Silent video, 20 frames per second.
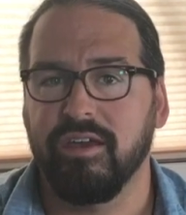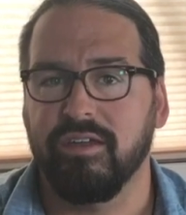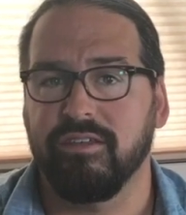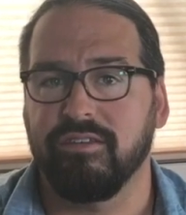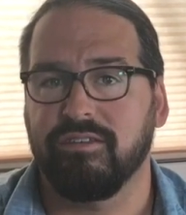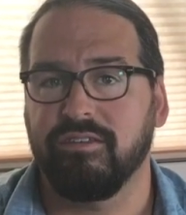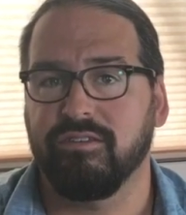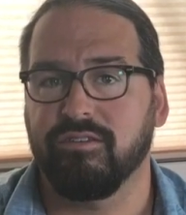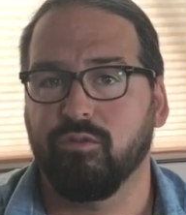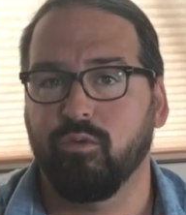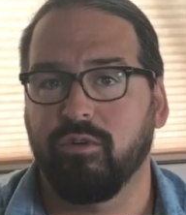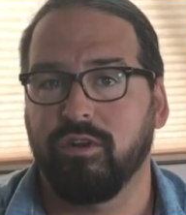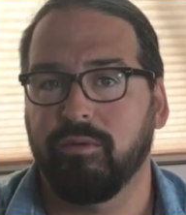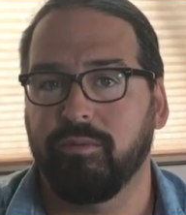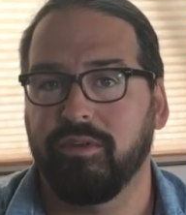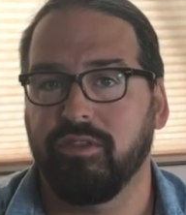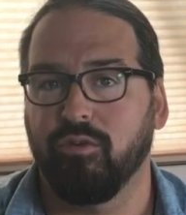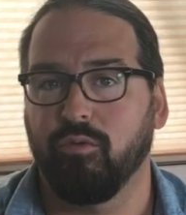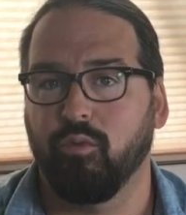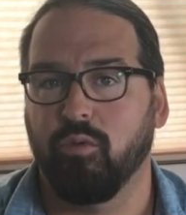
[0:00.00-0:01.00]
This is going to
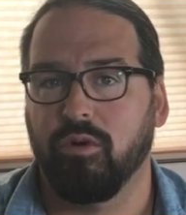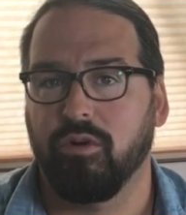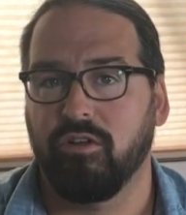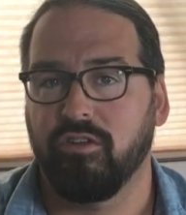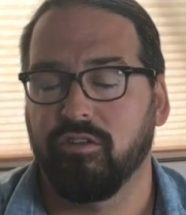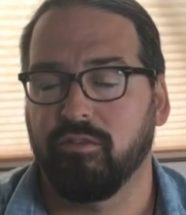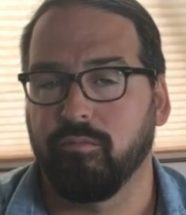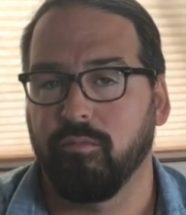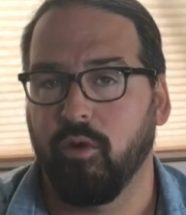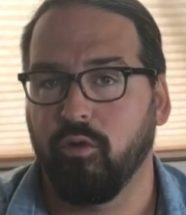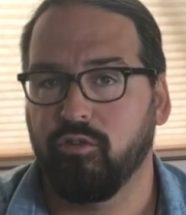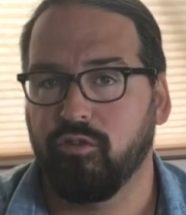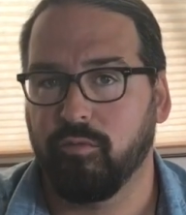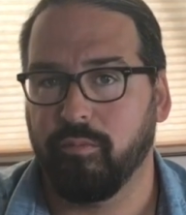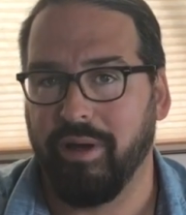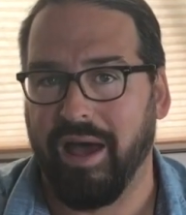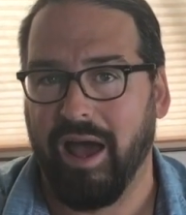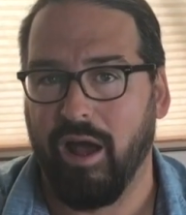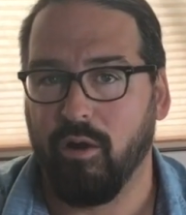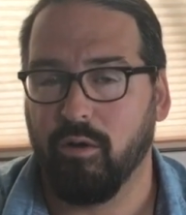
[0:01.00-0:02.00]
be the world's most
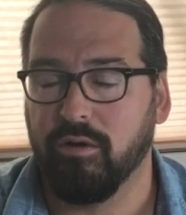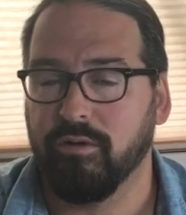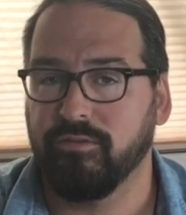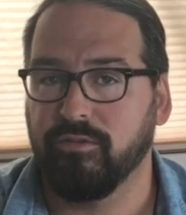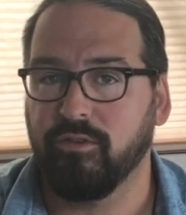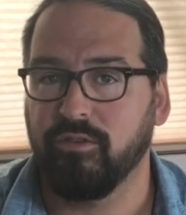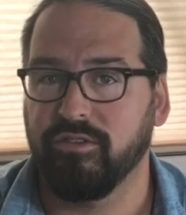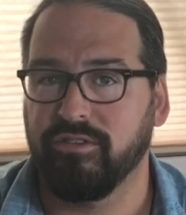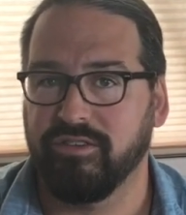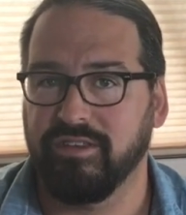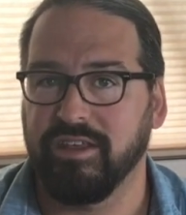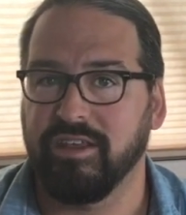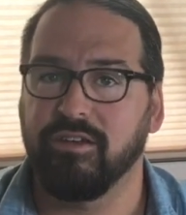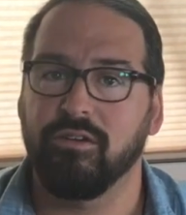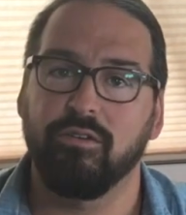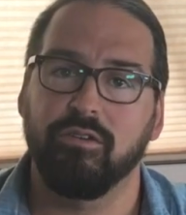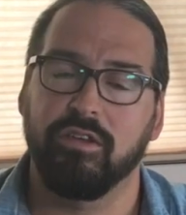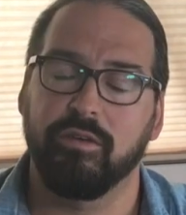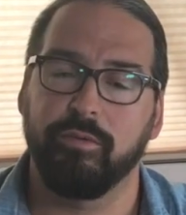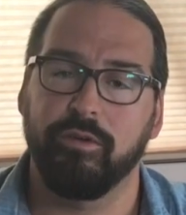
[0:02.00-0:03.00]
powerful
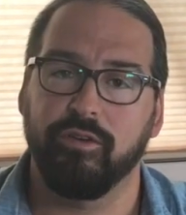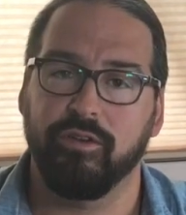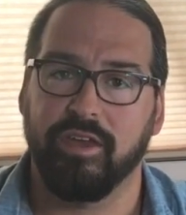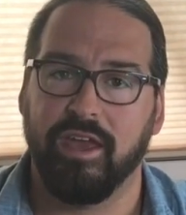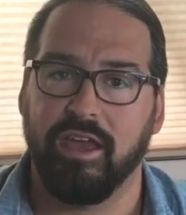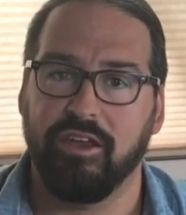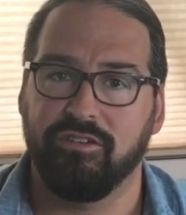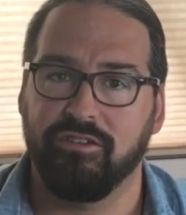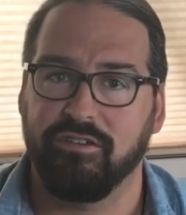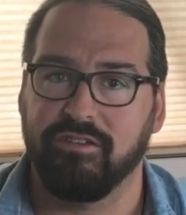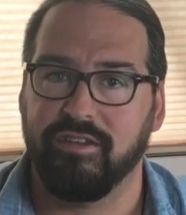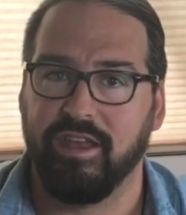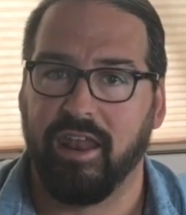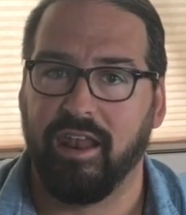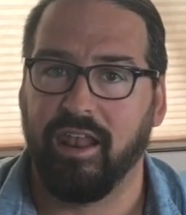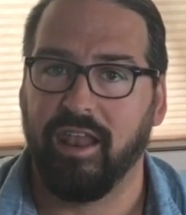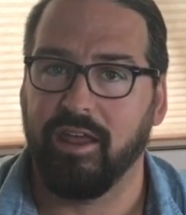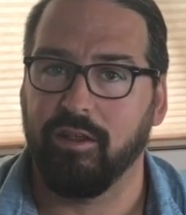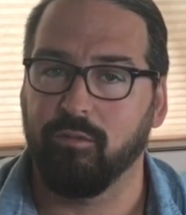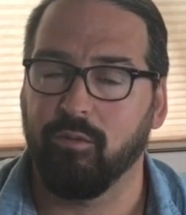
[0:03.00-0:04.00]
single communication
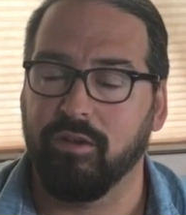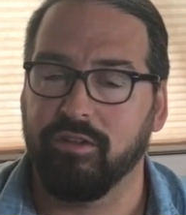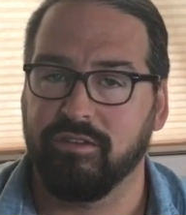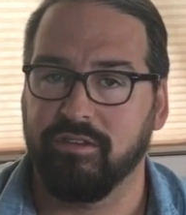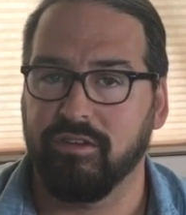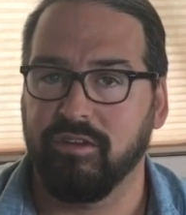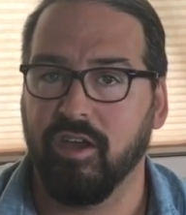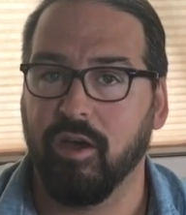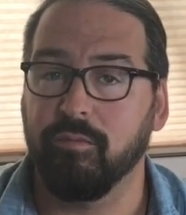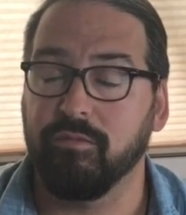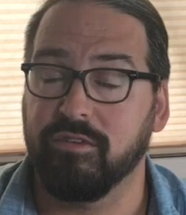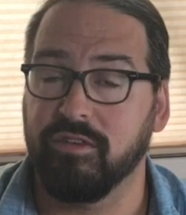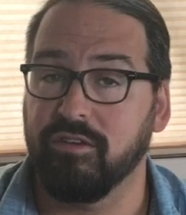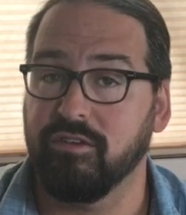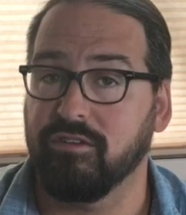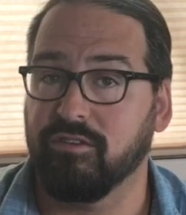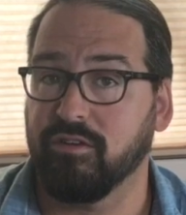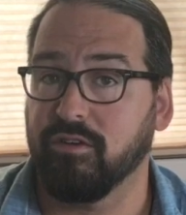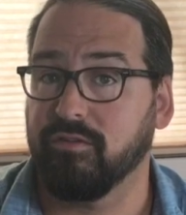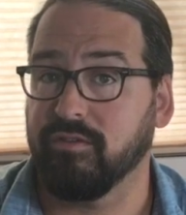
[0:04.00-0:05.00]
satellite once it comes
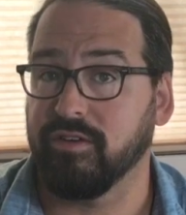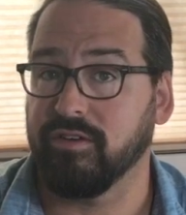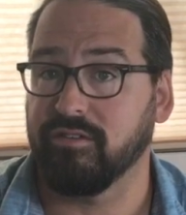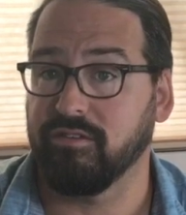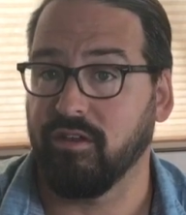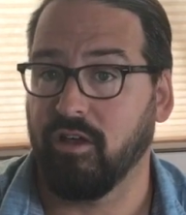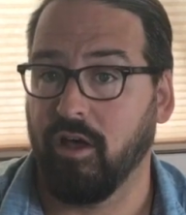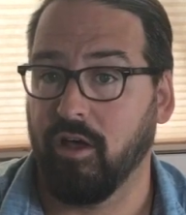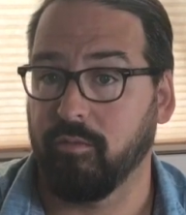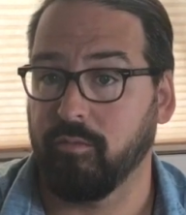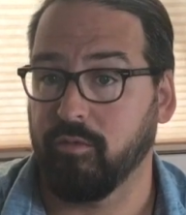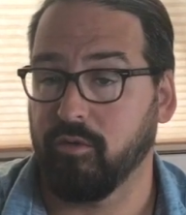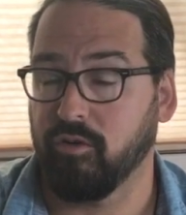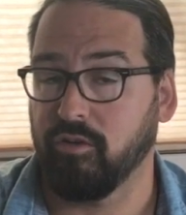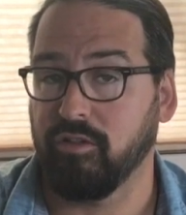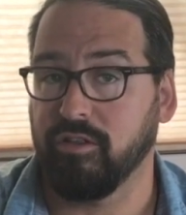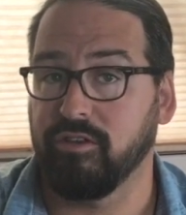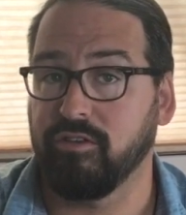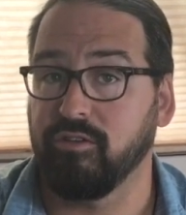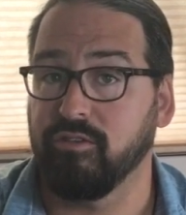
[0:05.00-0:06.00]
into service um,
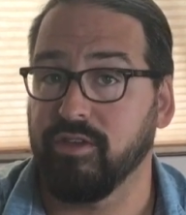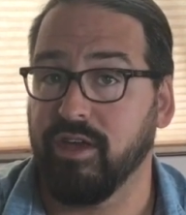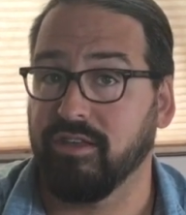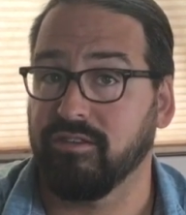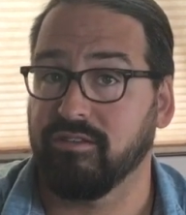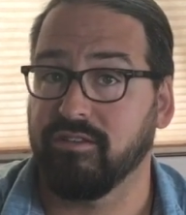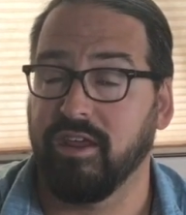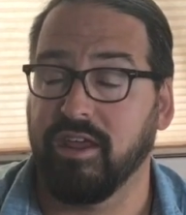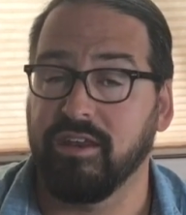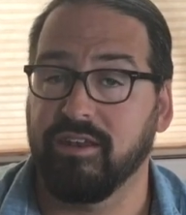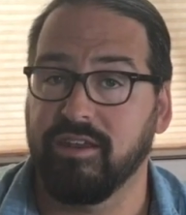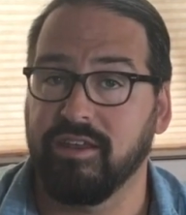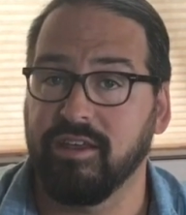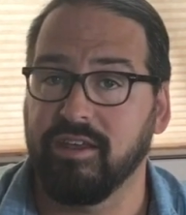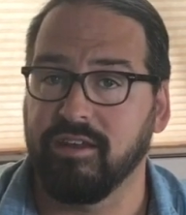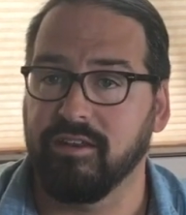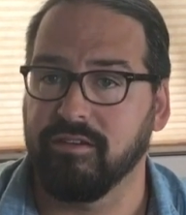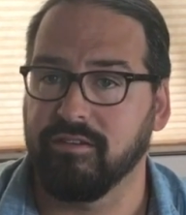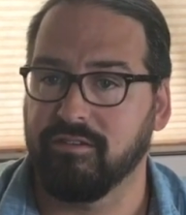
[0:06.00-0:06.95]
early 2018.